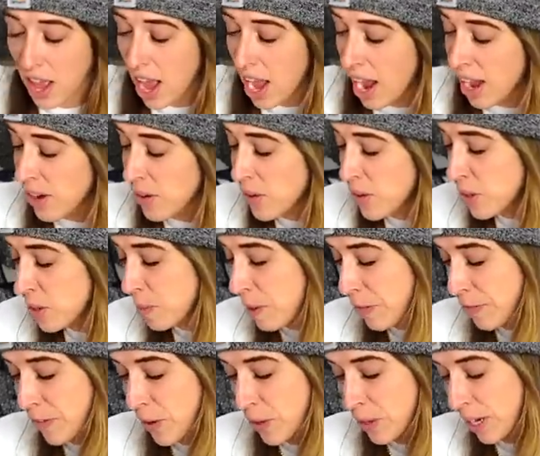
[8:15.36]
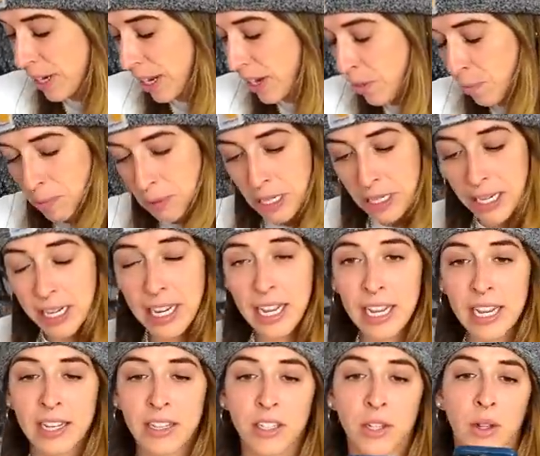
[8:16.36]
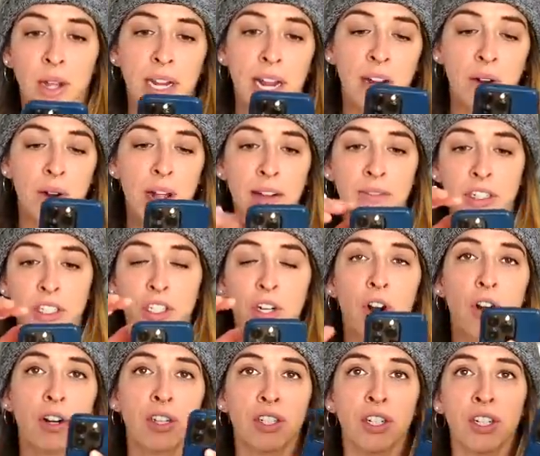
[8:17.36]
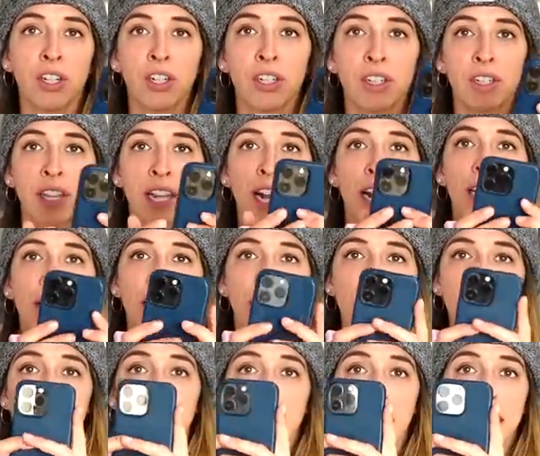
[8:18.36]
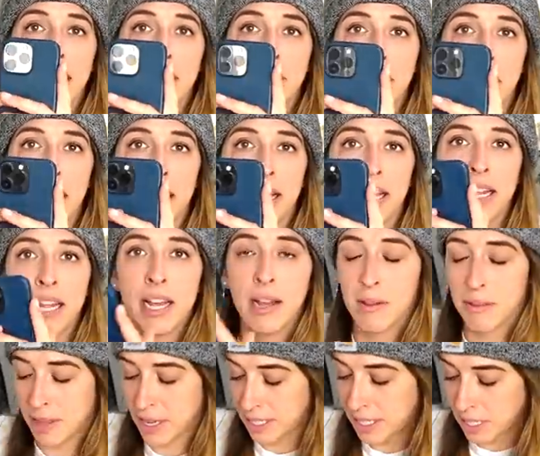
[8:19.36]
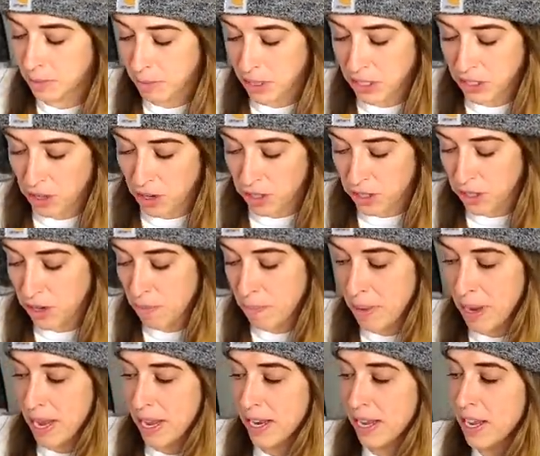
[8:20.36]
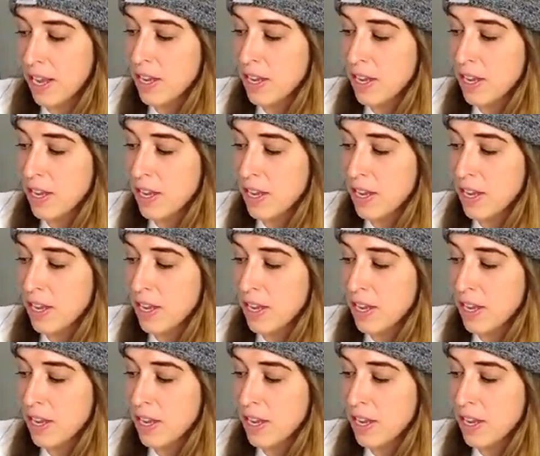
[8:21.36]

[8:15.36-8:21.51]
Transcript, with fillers: I don't use my phone, like I don't plug it in, so like I don't have a charger that I can like lay in bed. This is my charger in bed.